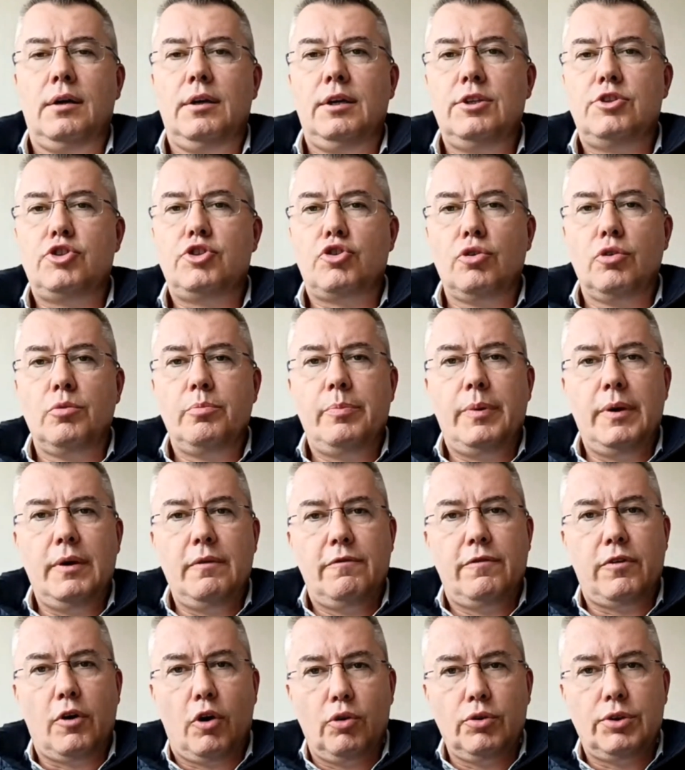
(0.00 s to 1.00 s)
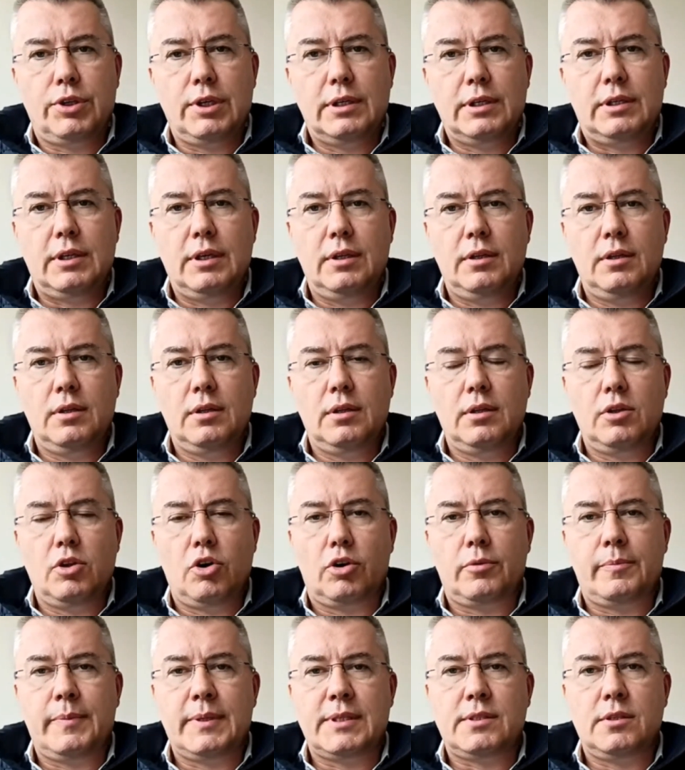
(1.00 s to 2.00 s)
it should be voted in
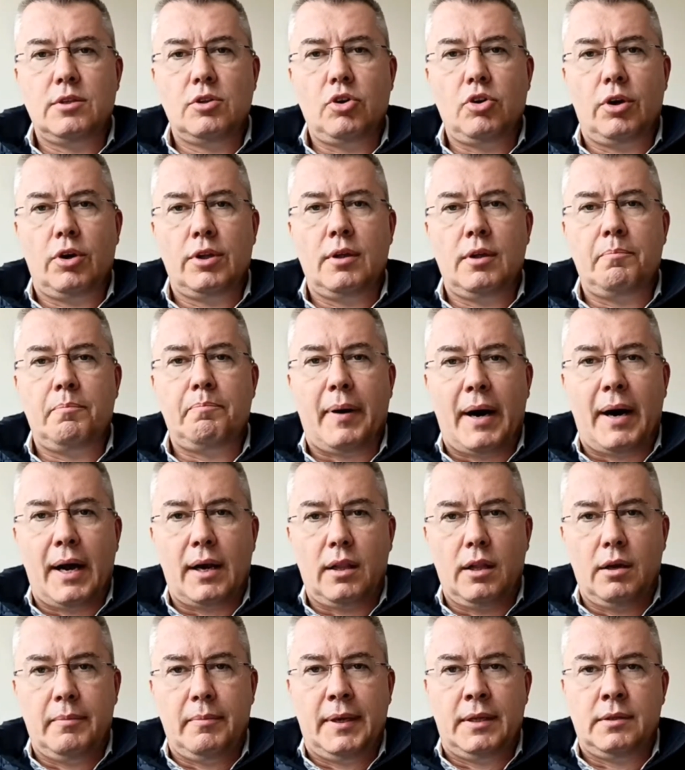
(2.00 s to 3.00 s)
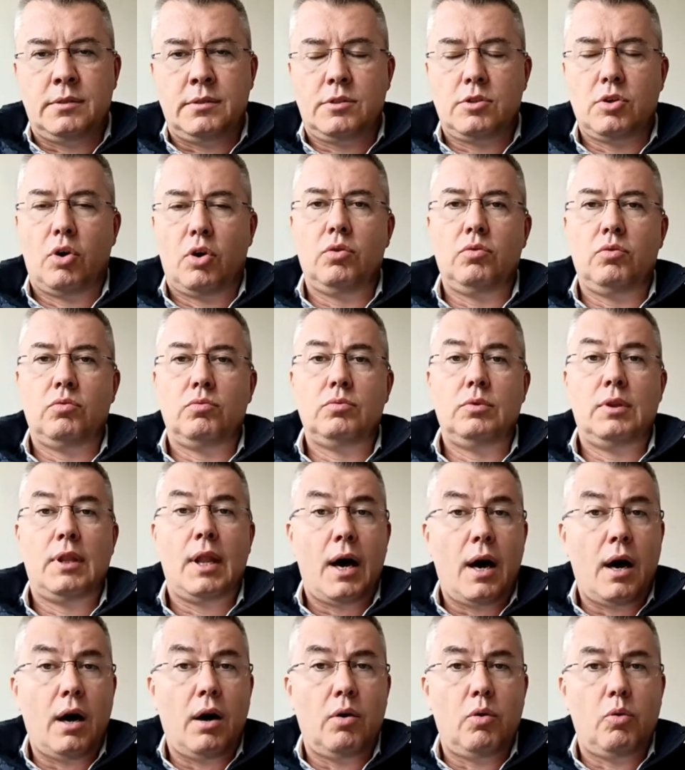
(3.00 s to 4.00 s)
North Macedonian parliament. So
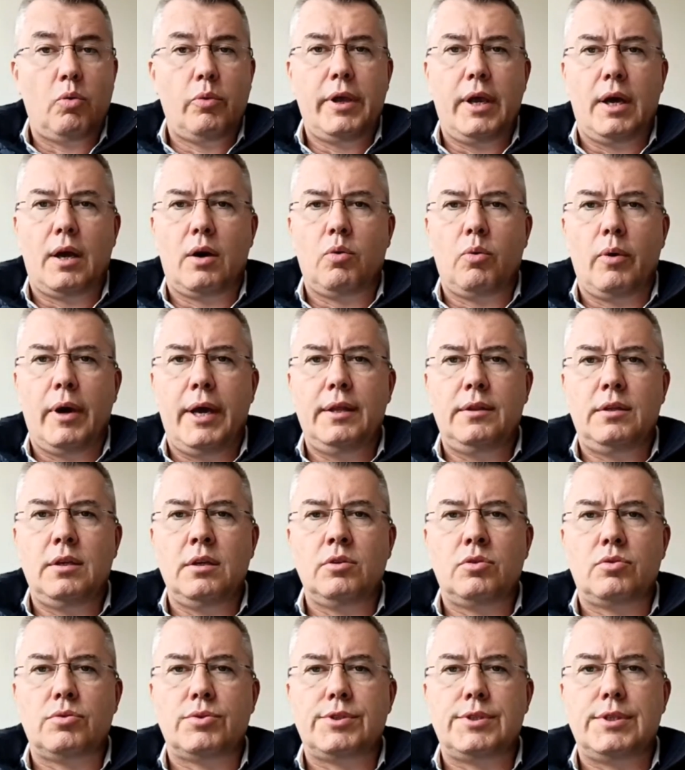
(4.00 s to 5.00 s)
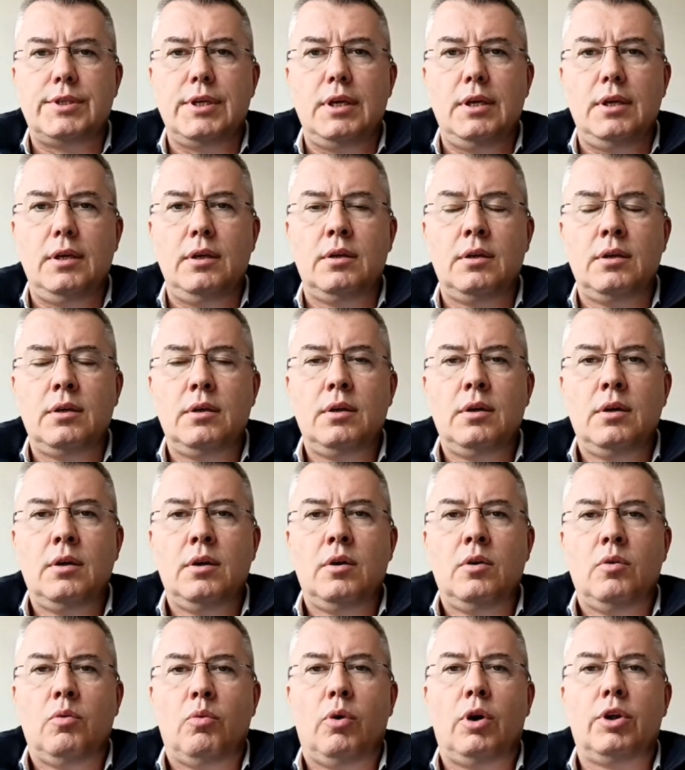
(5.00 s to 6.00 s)
now we are waiting to see
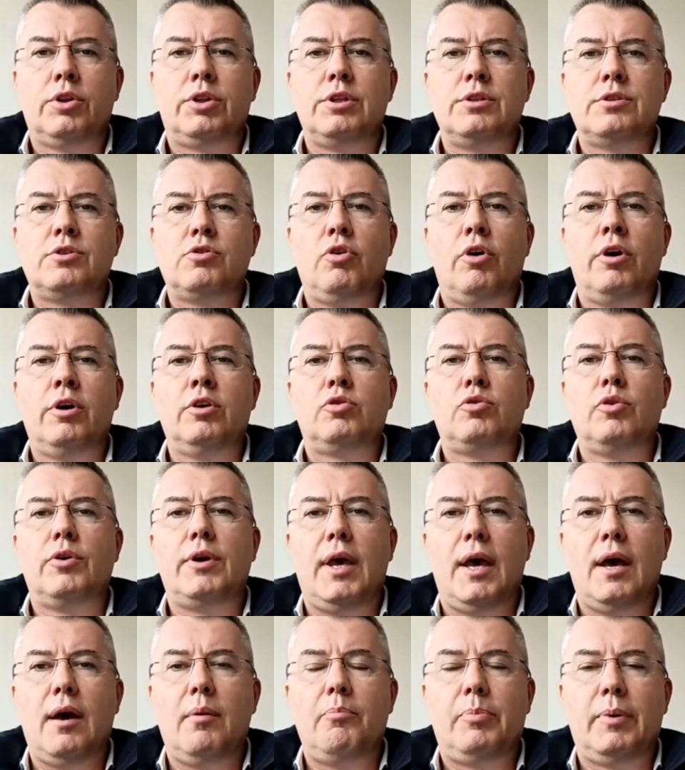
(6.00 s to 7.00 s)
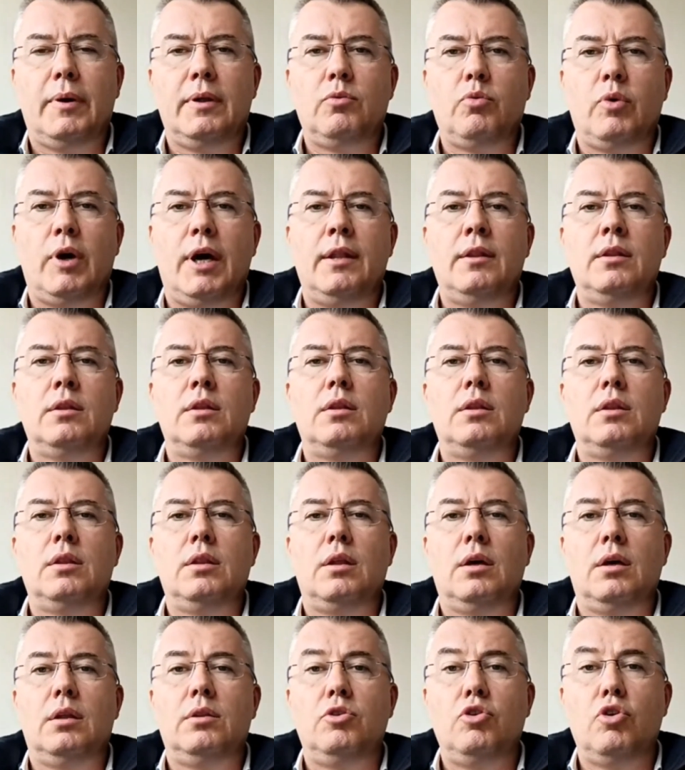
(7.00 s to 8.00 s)
what is going to happen when
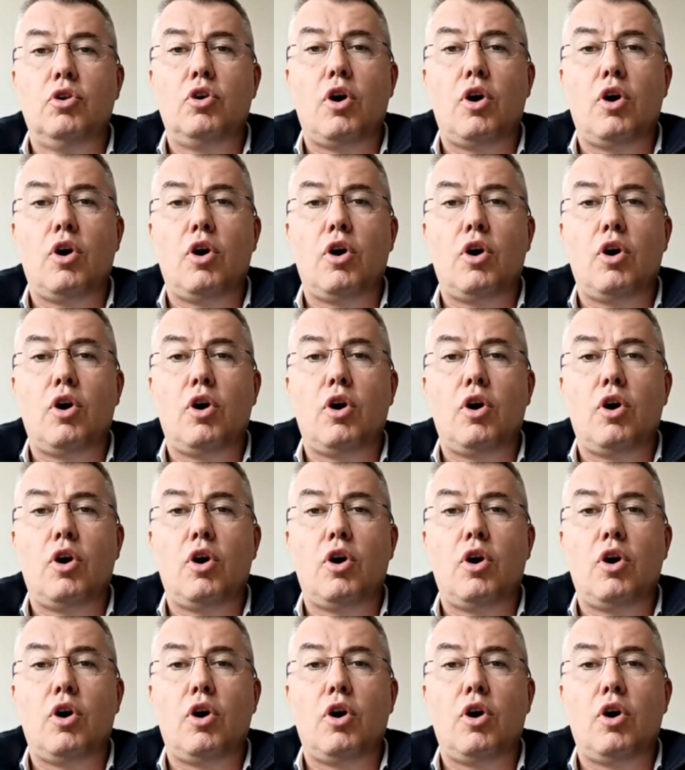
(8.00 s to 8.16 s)
the new